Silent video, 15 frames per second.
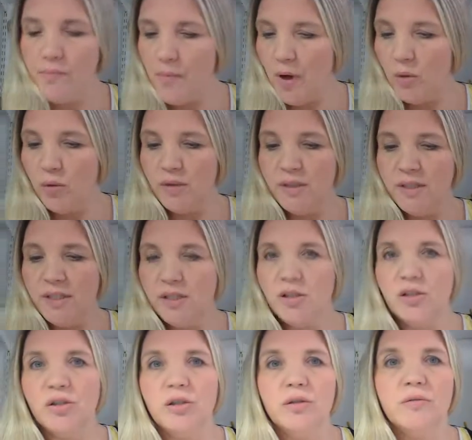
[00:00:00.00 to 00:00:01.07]
I wanted to
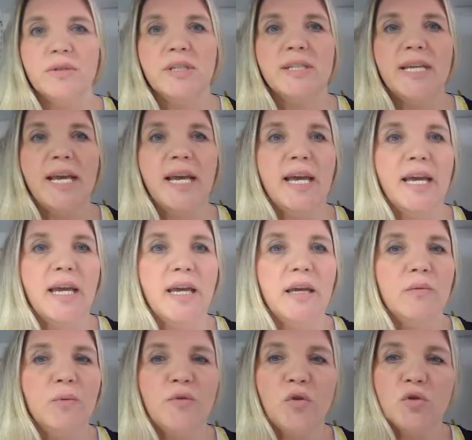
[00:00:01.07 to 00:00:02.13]
do today,
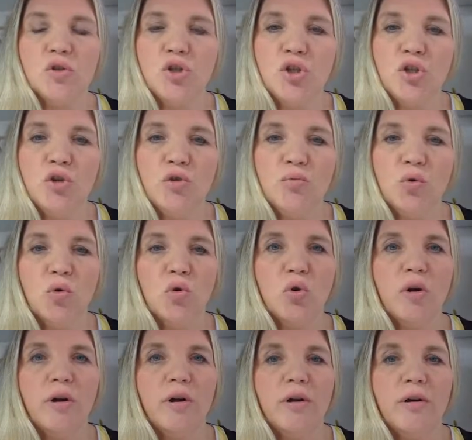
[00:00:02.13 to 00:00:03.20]
we've got 2 more
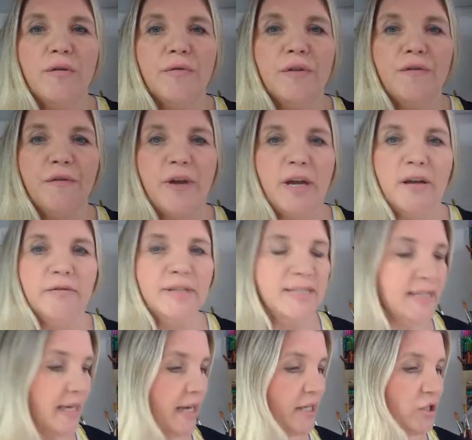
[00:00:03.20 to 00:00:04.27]
of the fairy
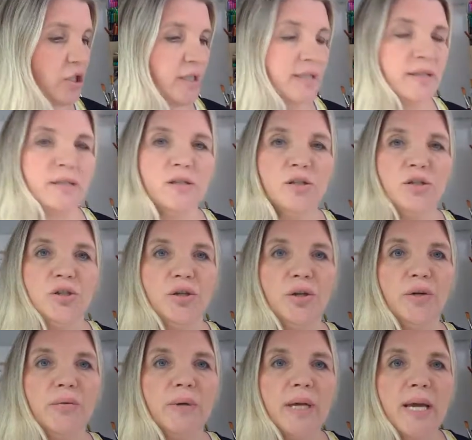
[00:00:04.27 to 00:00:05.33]
sketches to
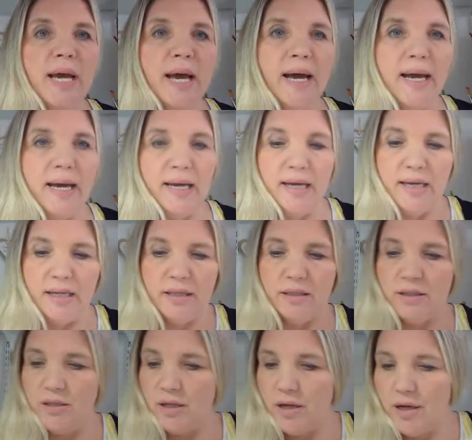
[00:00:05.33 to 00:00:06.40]
do,
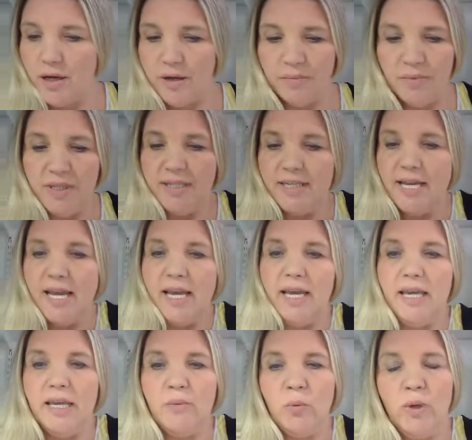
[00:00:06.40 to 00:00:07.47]
and
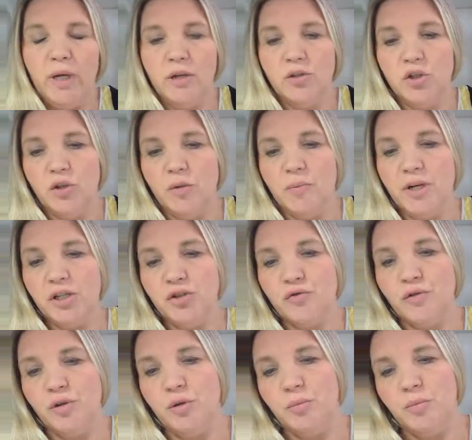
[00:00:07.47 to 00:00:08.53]
today we are doing
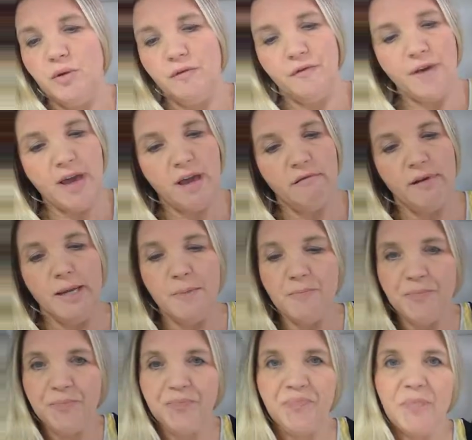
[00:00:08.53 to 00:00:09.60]
Mushroom Fairy.
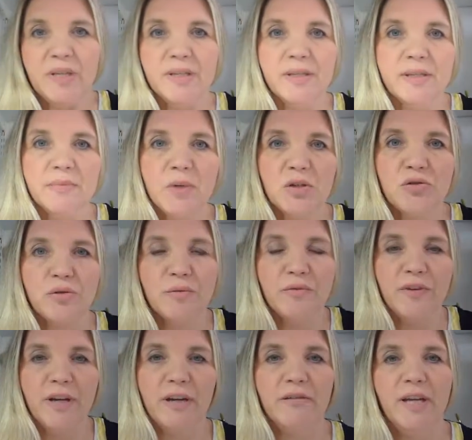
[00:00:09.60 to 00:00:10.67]
This is Mushroom
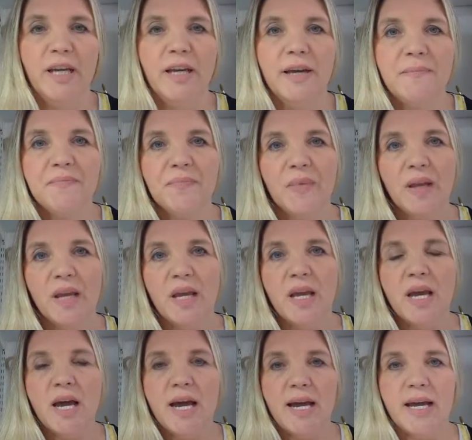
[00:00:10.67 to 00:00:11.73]
Fairy here,
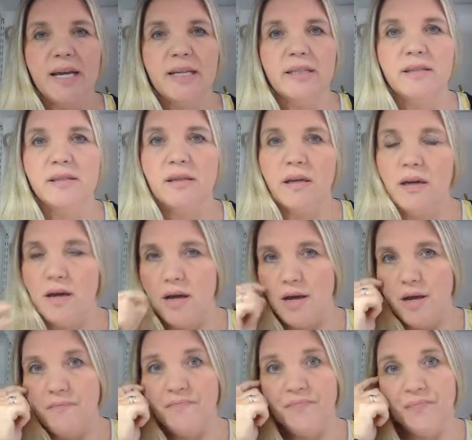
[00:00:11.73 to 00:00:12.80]
and
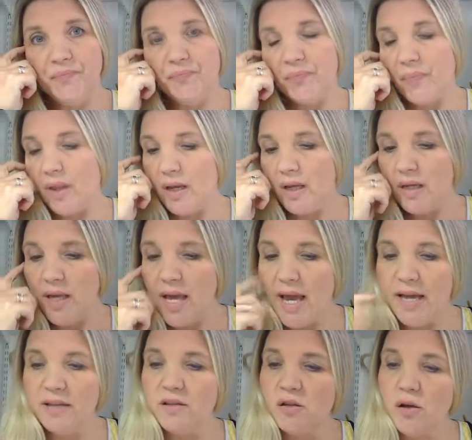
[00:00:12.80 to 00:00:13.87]

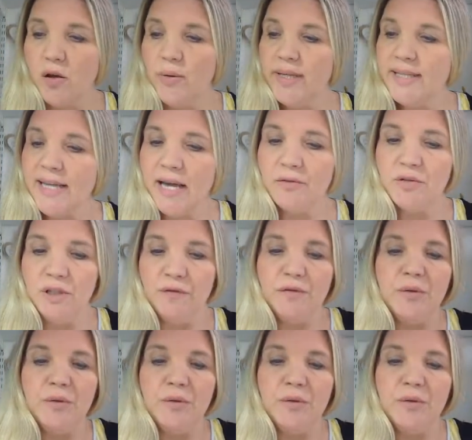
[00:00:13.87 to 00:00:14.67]
yeah, so it's out of the